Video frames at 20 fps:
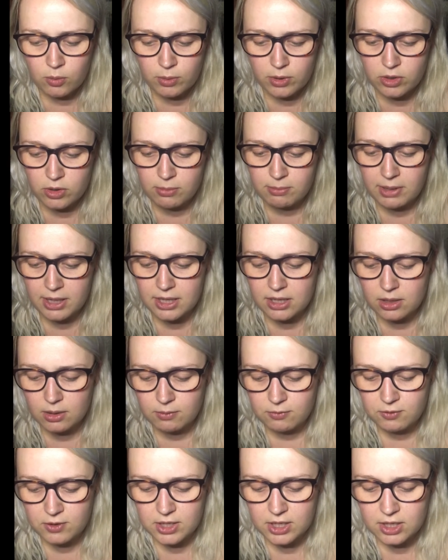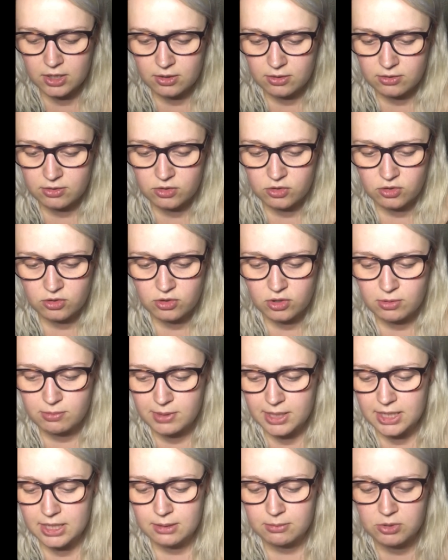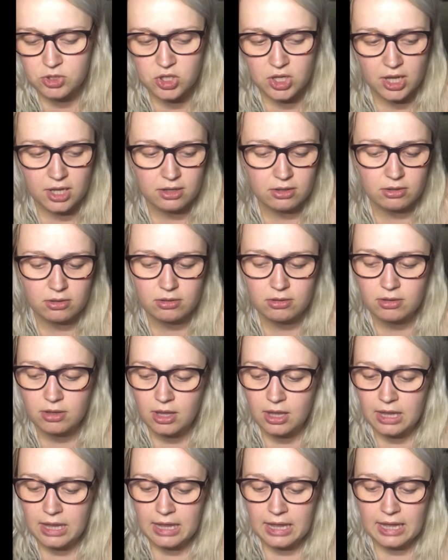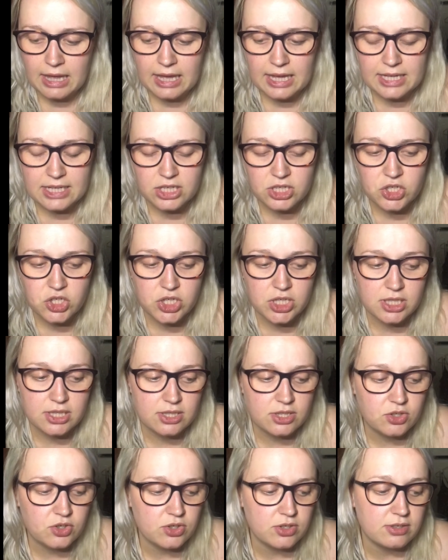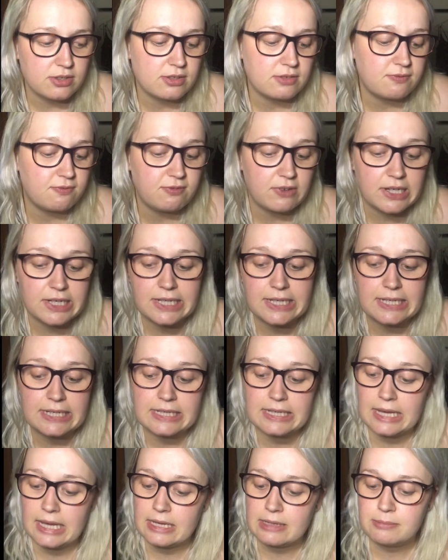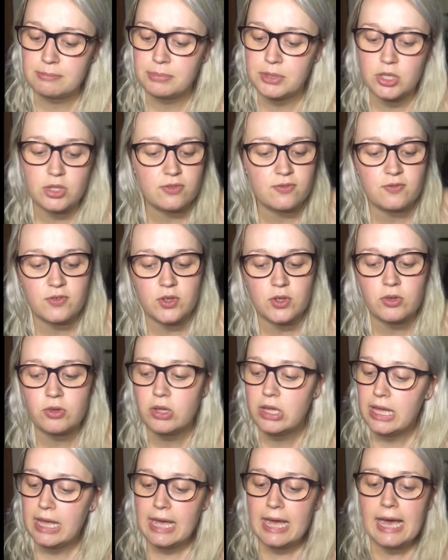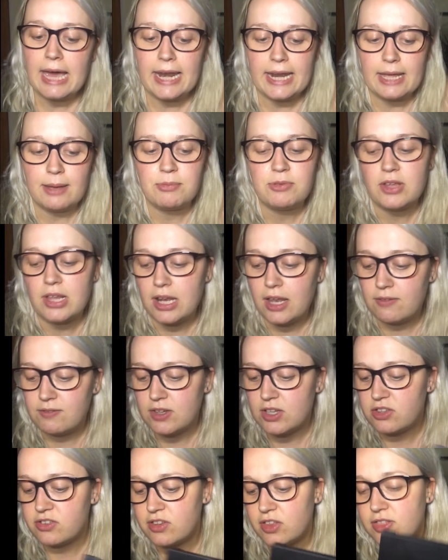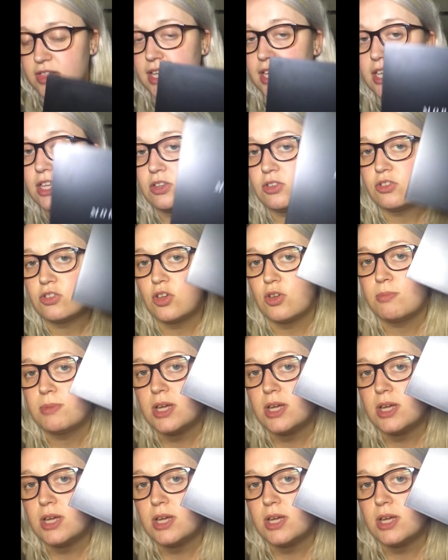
with her makeup videos and just her makeup channel. And she's just funny and beautiful, and I absolutely love her. So thank you so